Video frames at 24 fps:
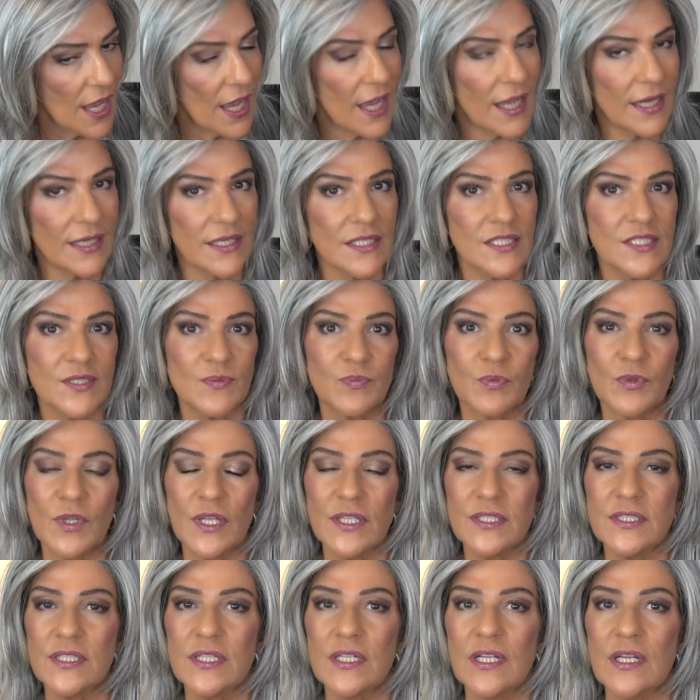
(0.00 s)
And it's
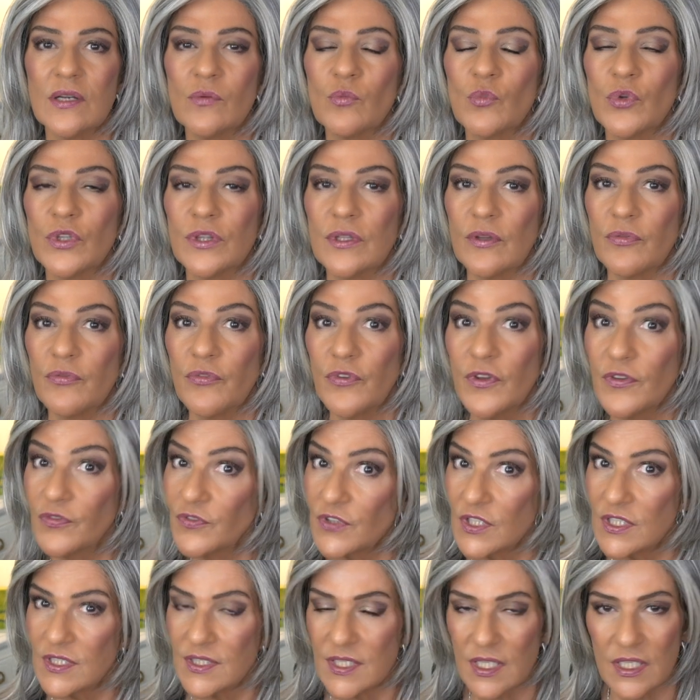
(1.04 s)
blended in with the
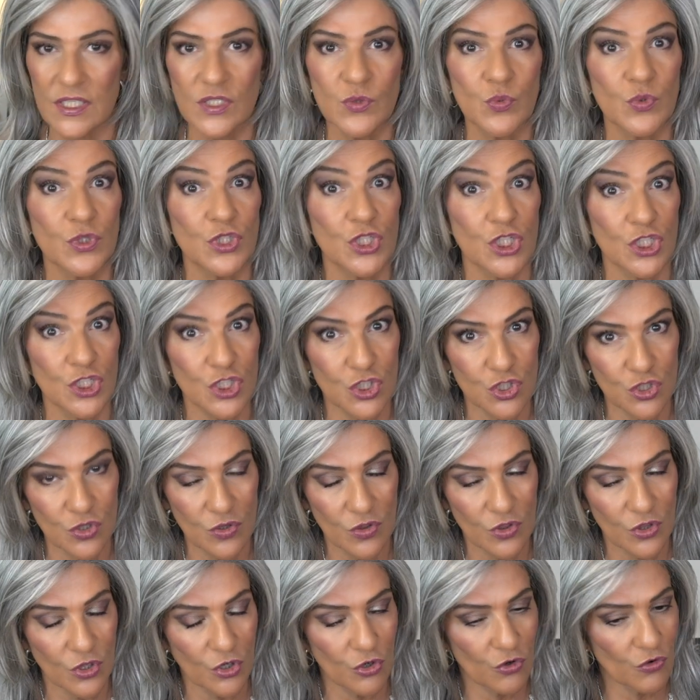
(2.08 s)
56, which is
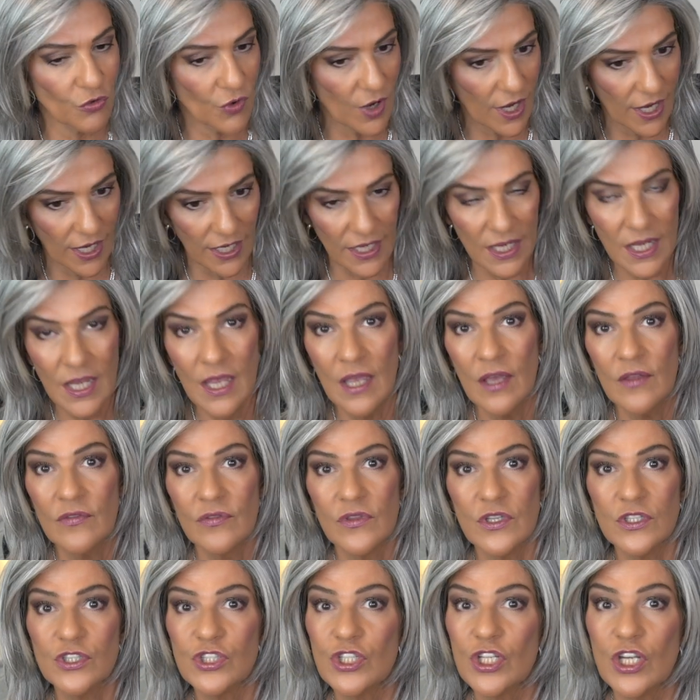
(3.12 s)
the gray.
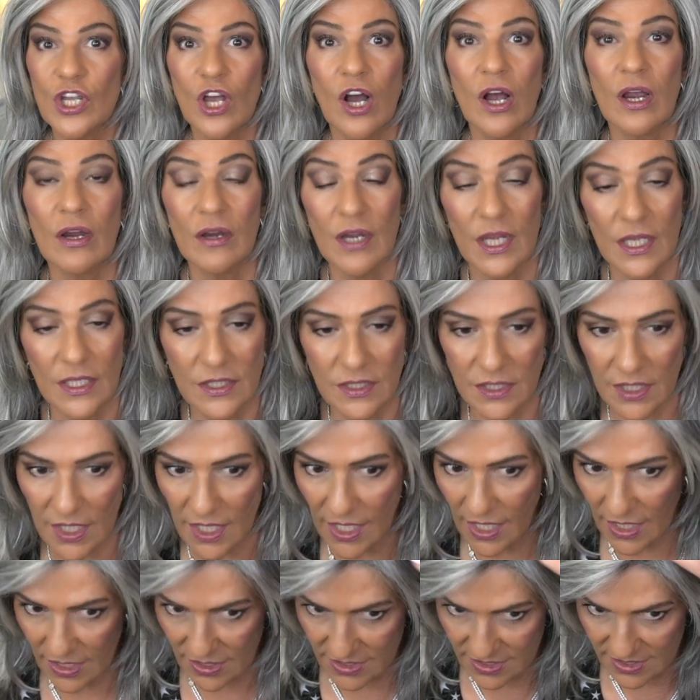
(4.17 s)
The GR
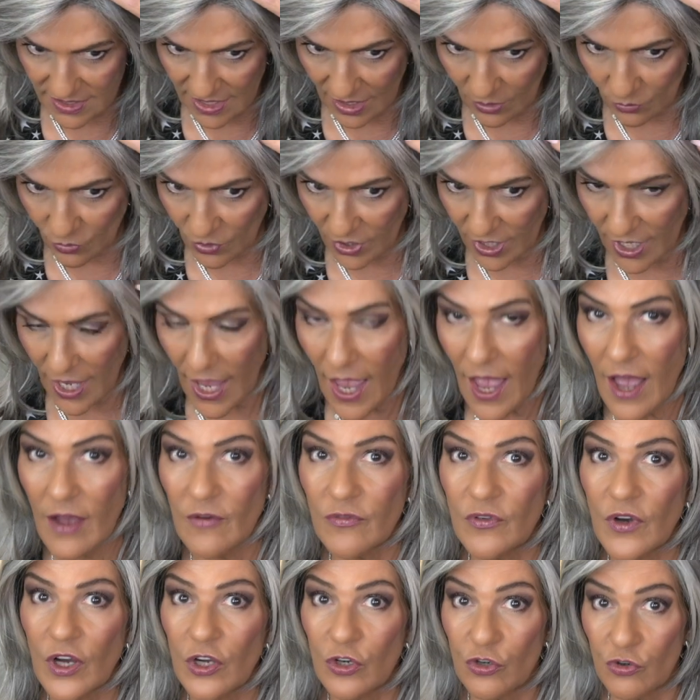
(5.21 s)
indicates that we
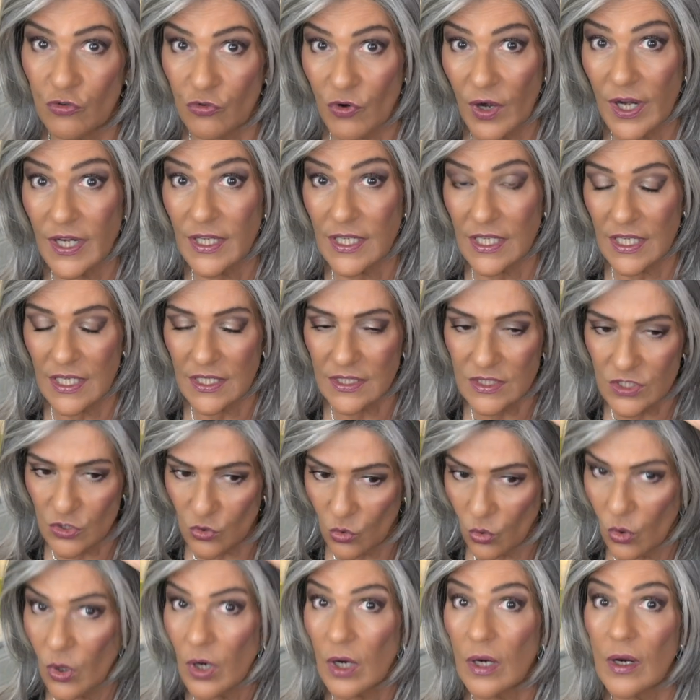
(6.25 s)
have a gradient
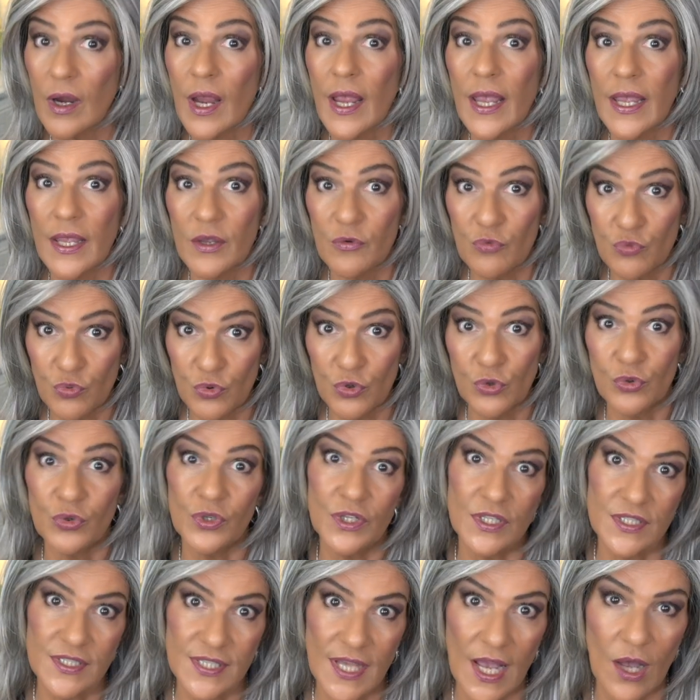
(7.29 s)
or a root,
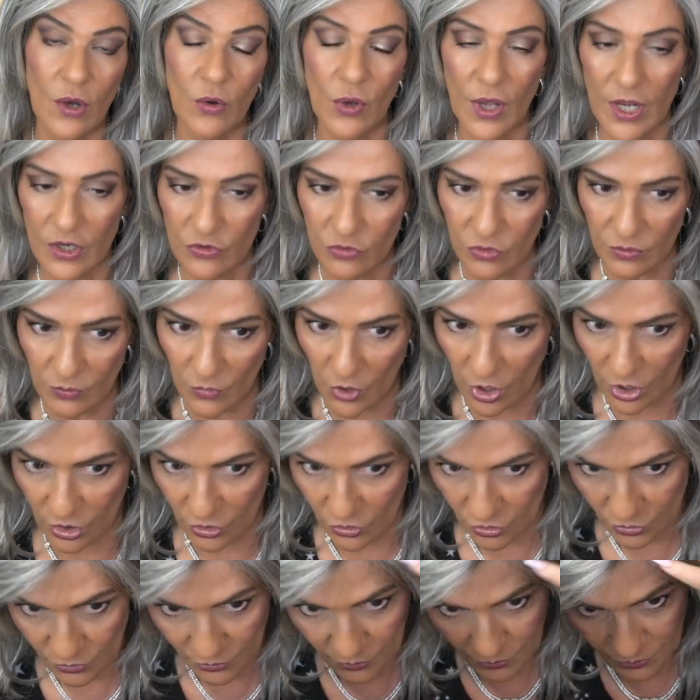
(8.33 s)
is how Henry
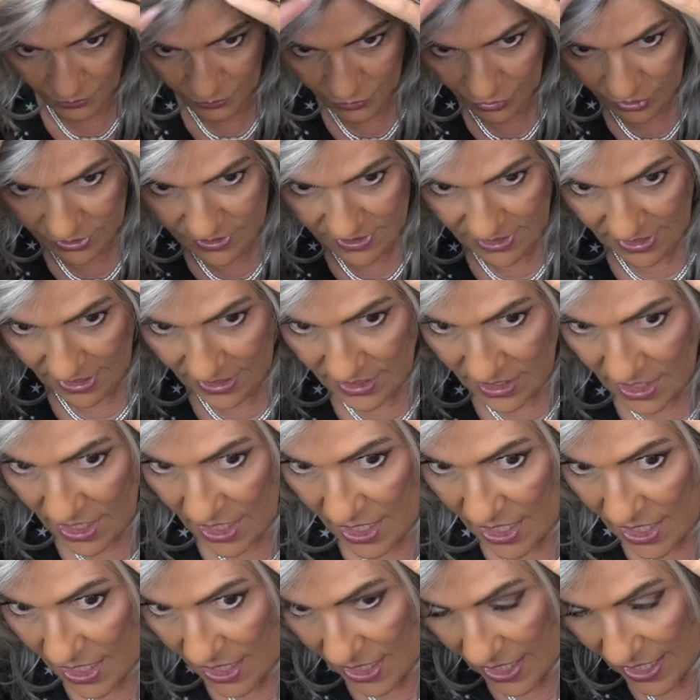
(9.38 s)
Margu puts it.
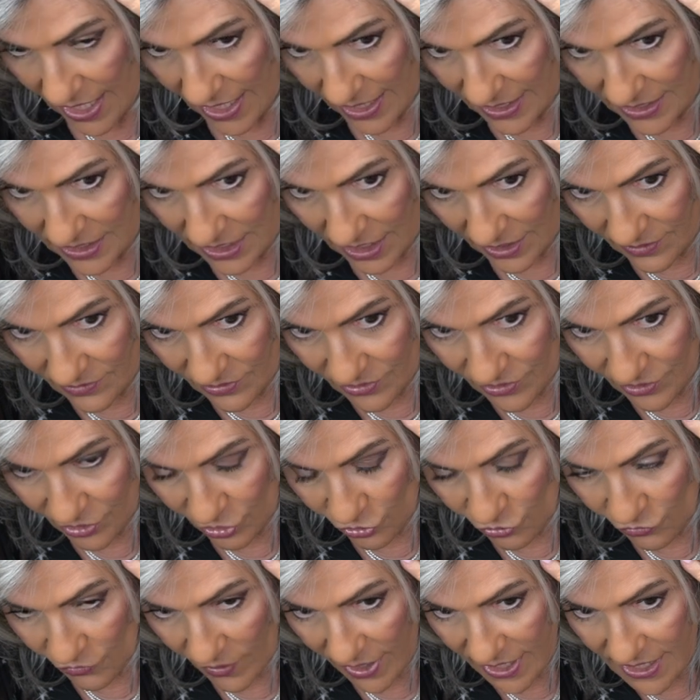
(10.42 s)
And the
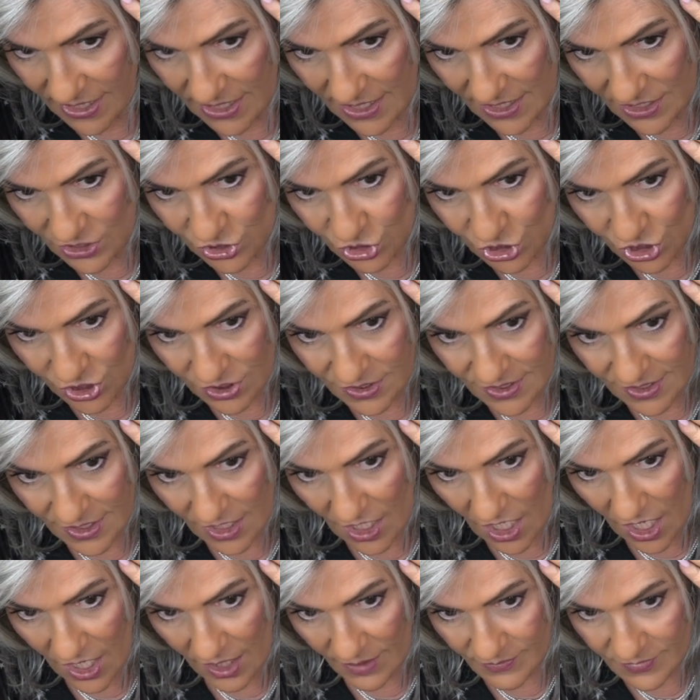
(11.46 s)
gradient just
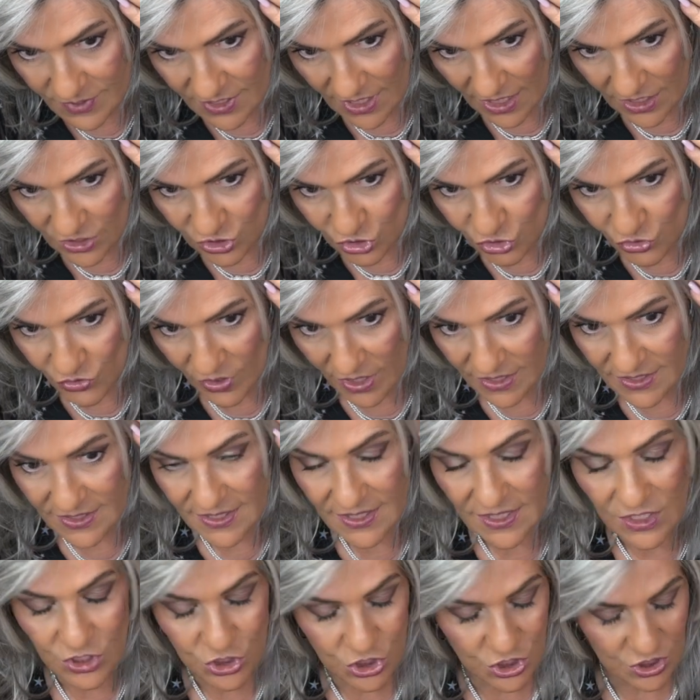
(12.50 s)
comes and
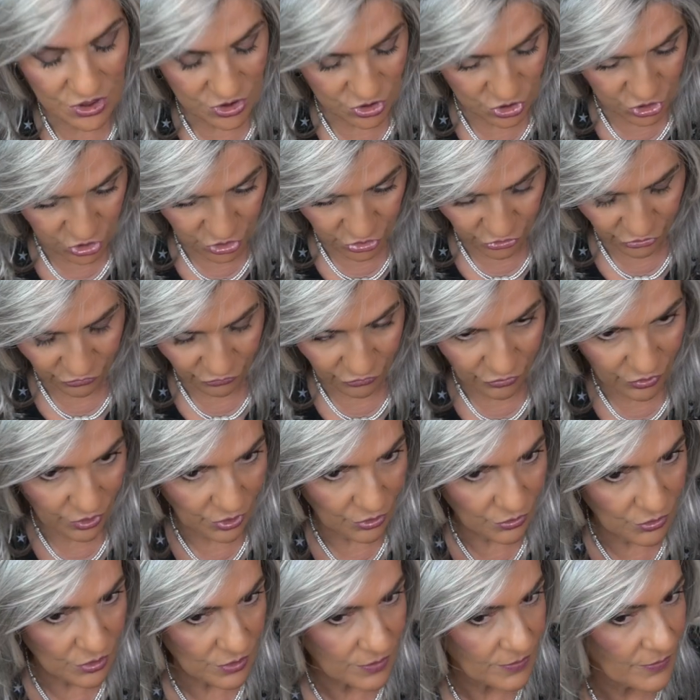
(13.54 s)
transitions
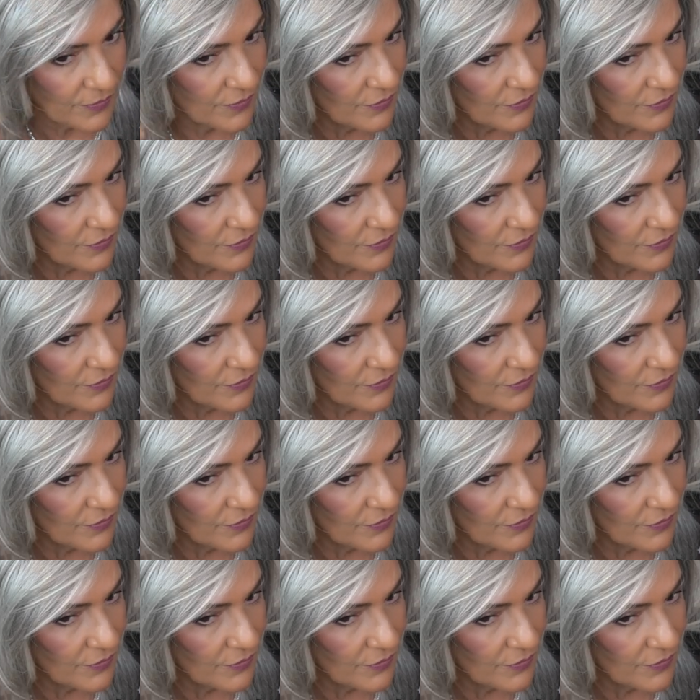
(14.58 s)
through.